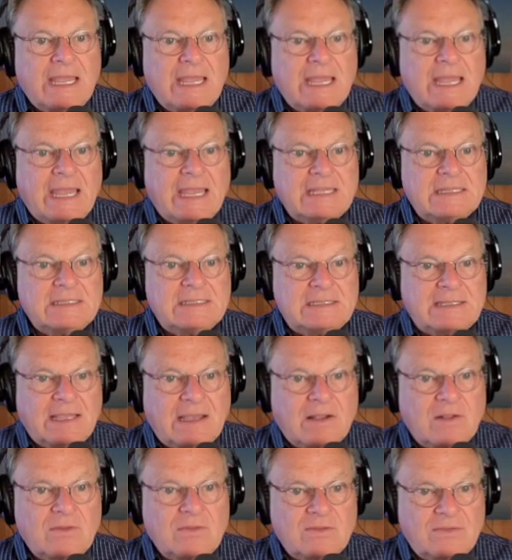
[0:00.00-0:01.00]
and
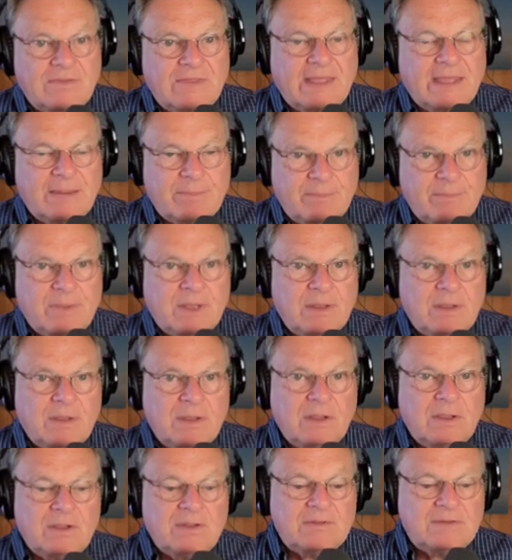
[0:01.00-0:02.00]
tell them
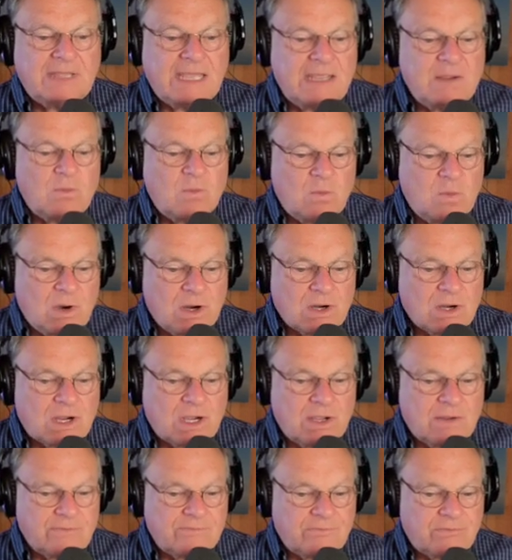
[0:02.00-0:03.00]
they
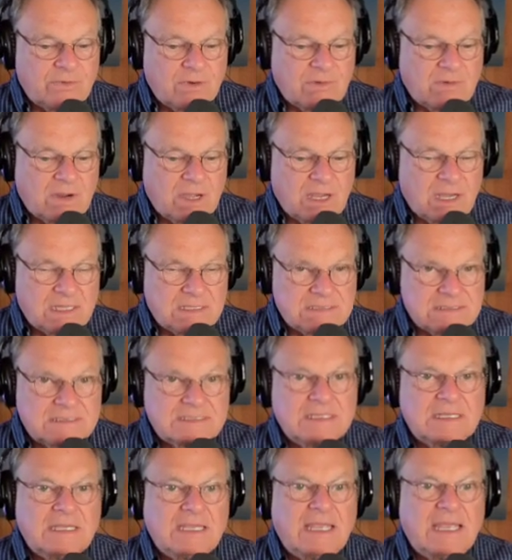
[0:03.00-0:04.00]
work for us.